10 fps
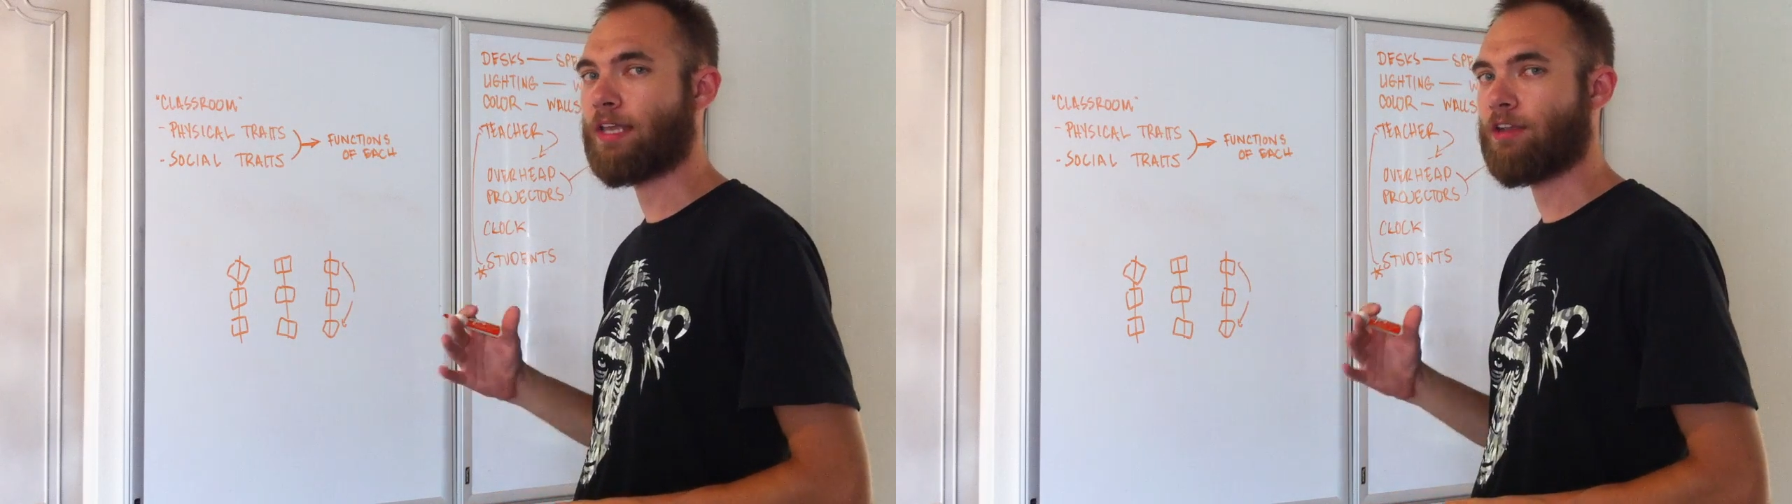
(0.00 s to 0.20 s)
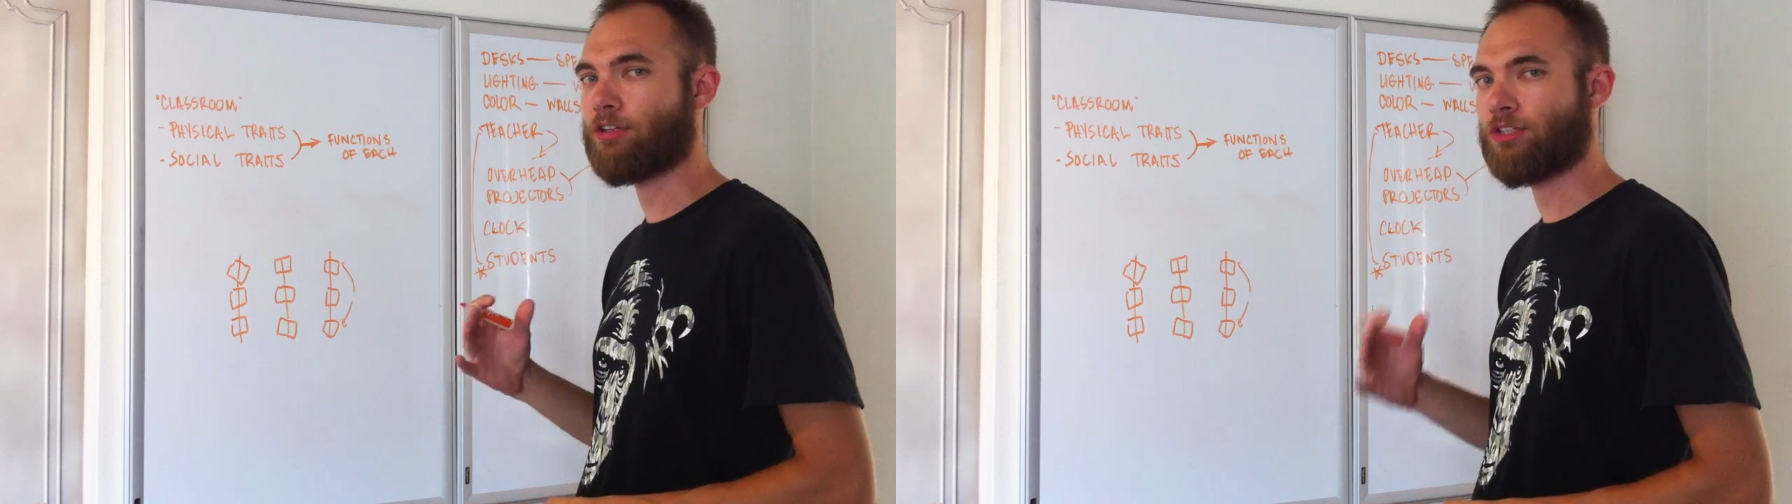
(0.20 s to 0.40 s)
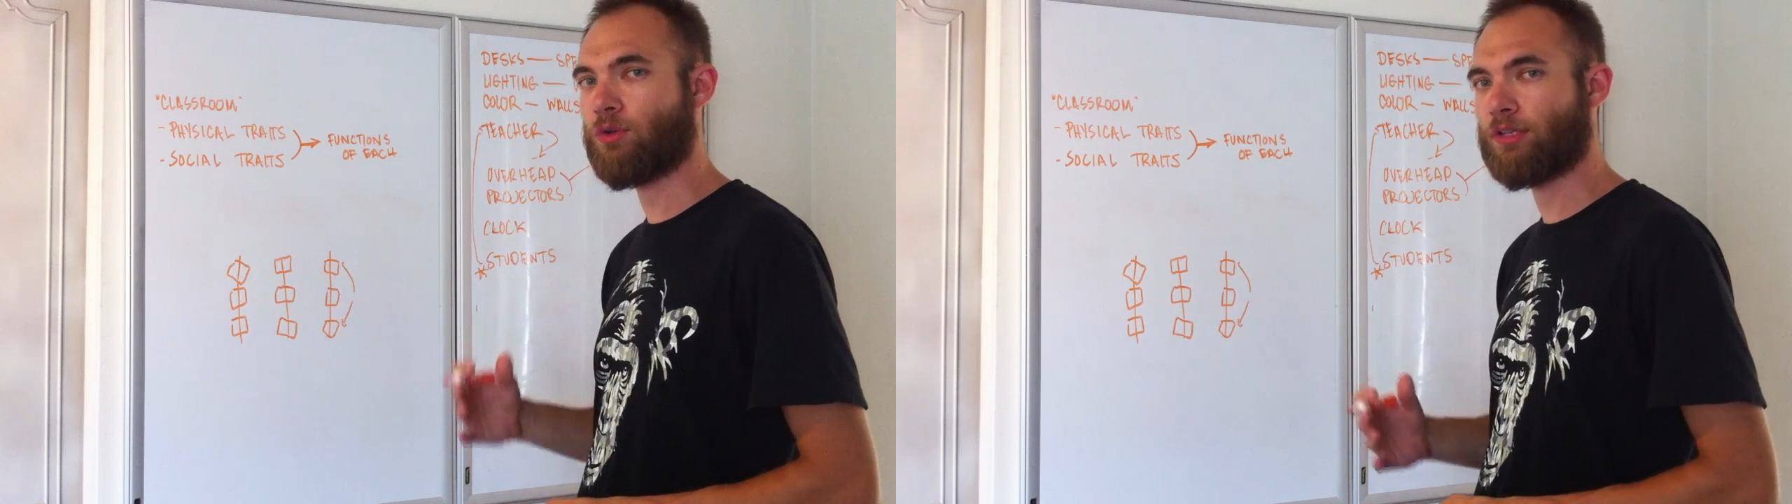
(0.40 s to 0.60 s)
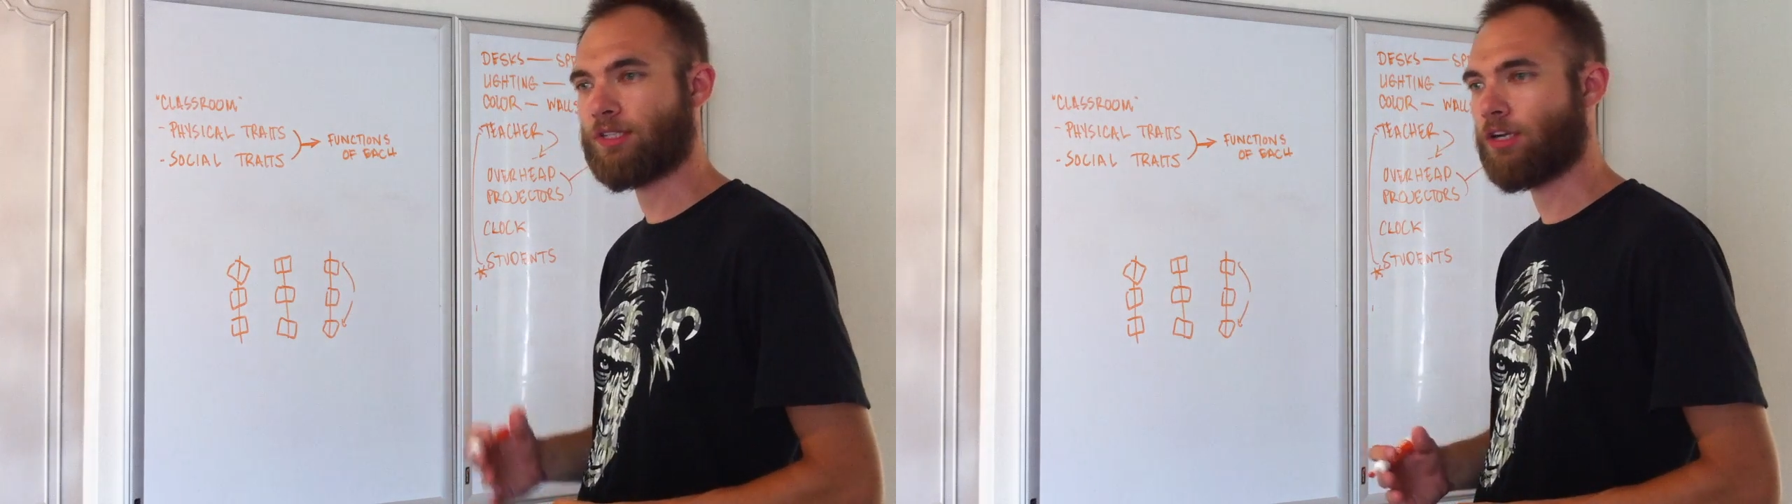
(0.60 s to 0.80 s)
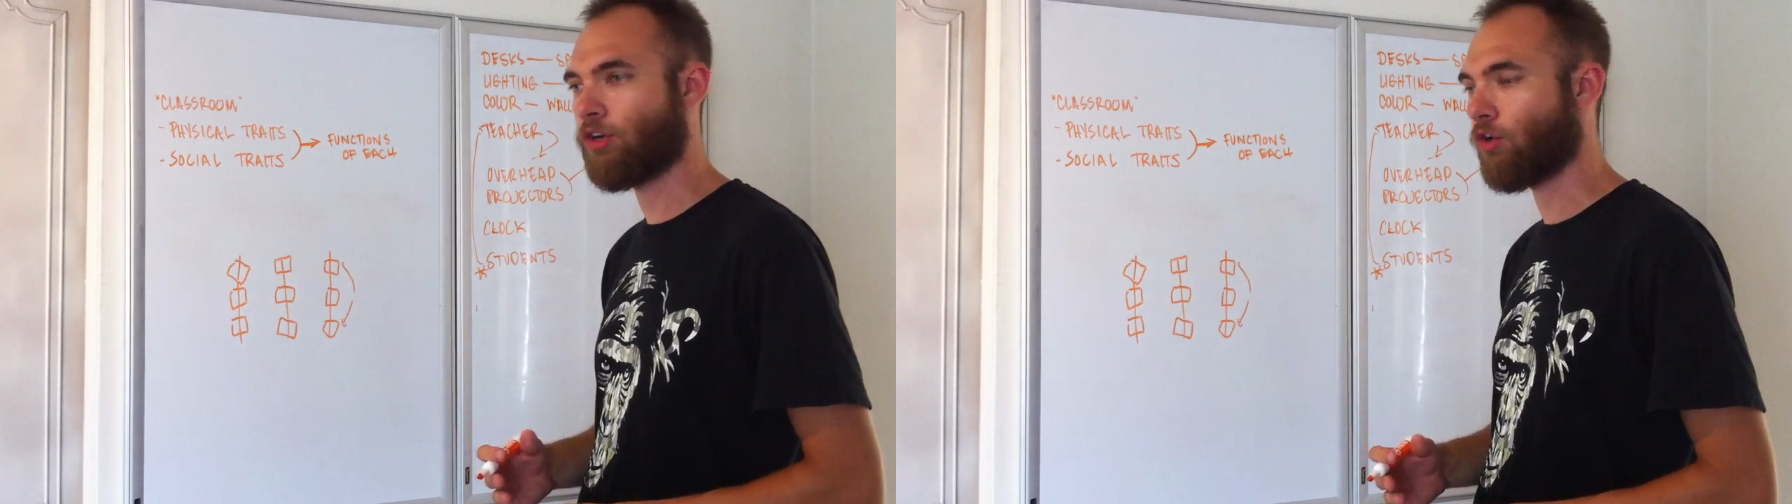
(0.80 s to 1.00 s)
to get your
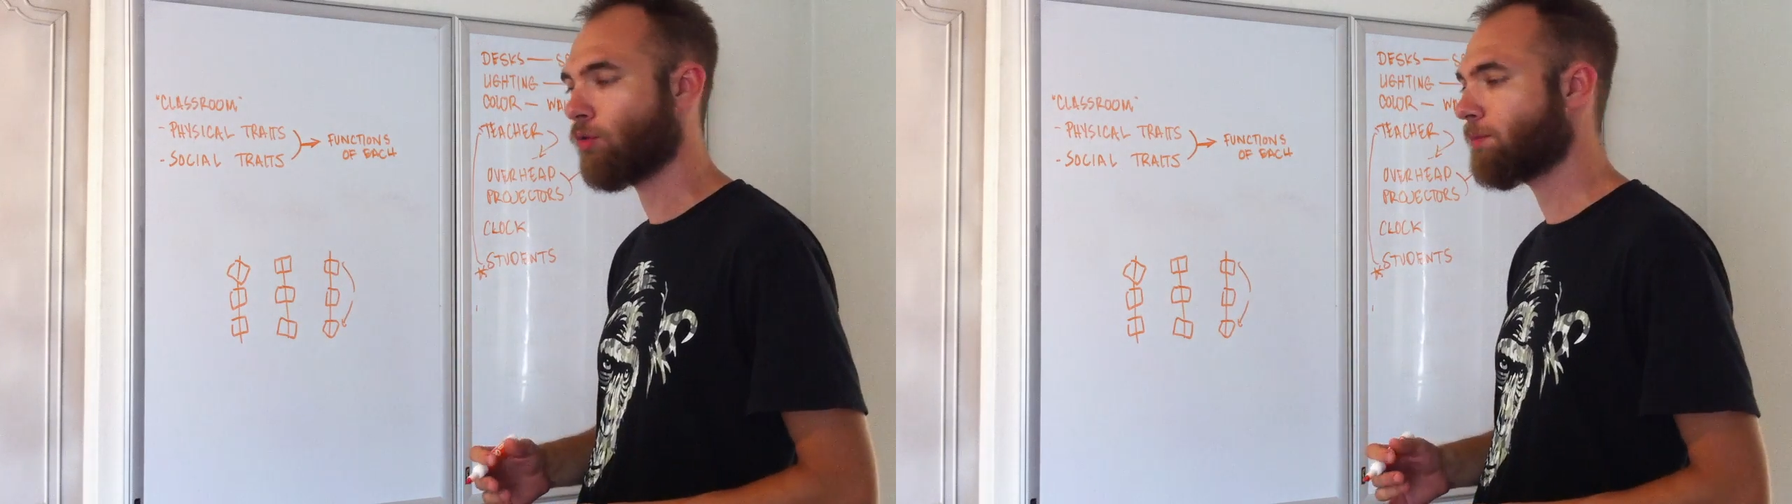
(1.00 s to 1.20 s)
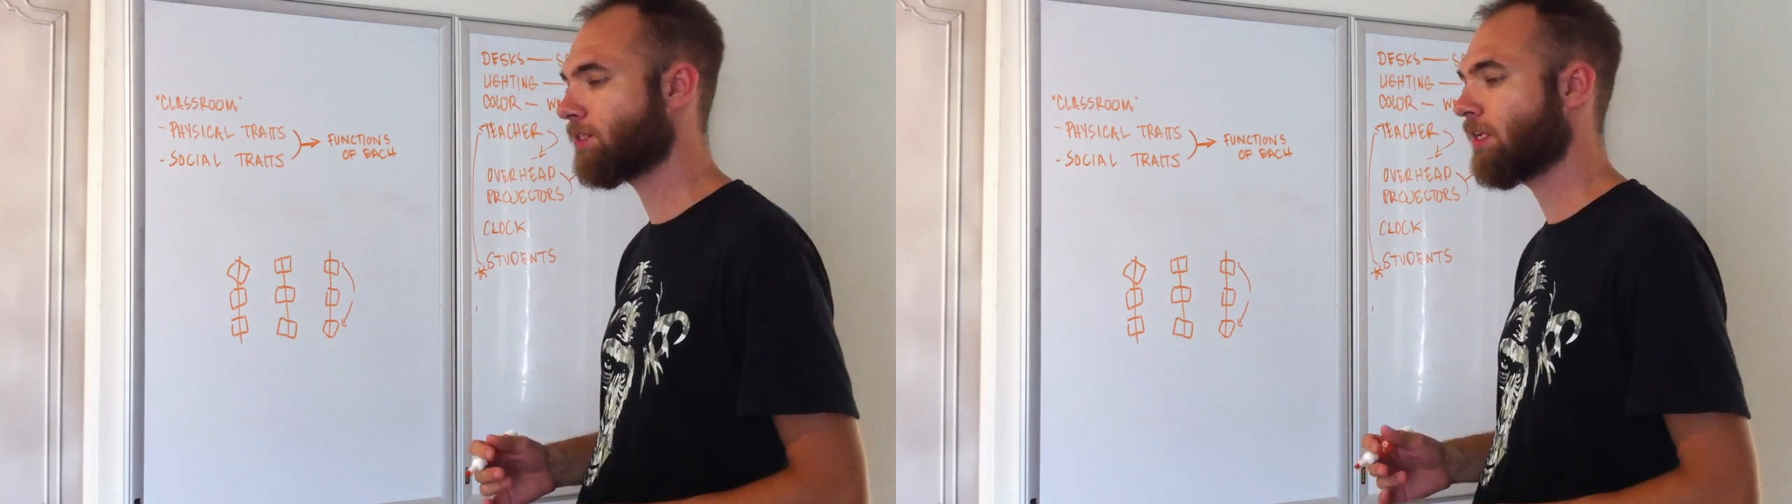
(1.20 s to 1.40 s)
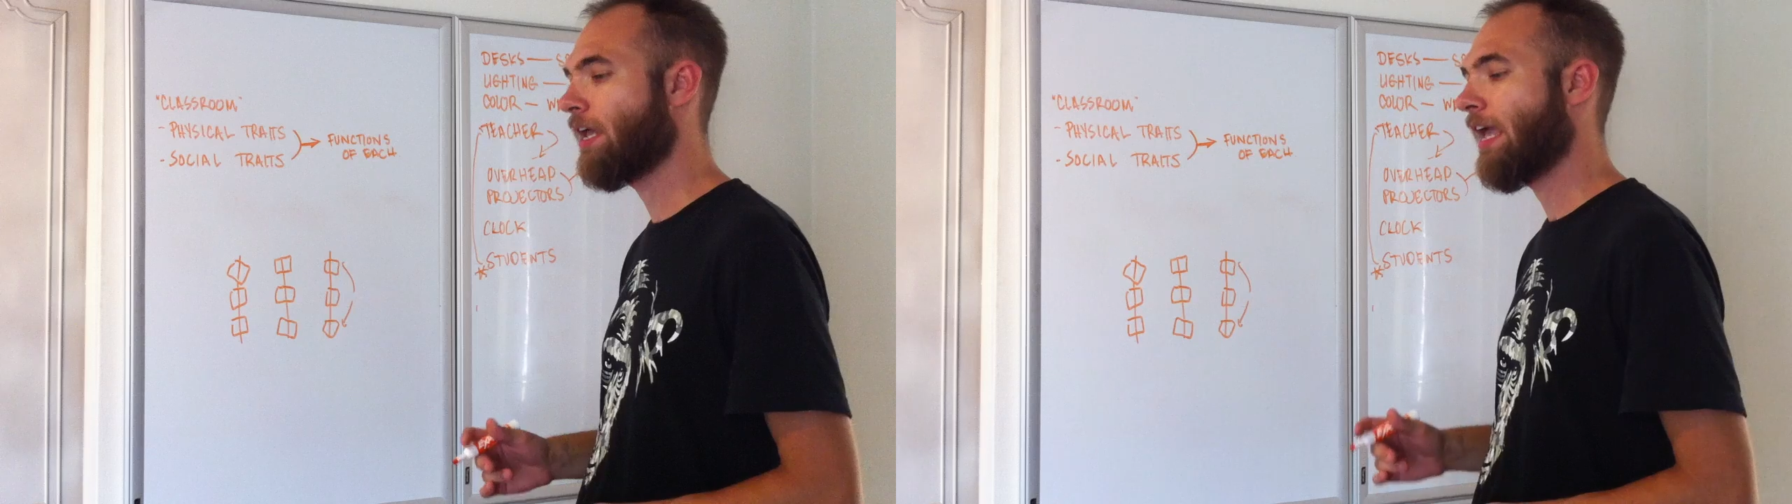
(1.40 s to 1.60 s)
students into groups,